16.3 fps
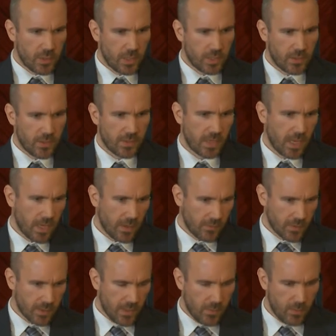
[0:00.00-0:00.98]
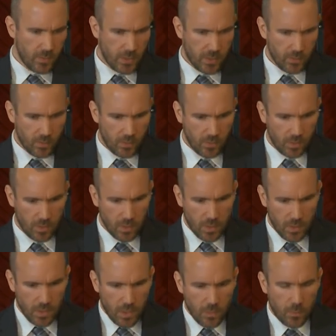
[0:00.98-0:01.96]
thing to say for some people,
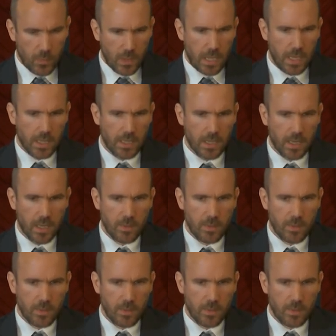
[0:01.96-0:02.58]
but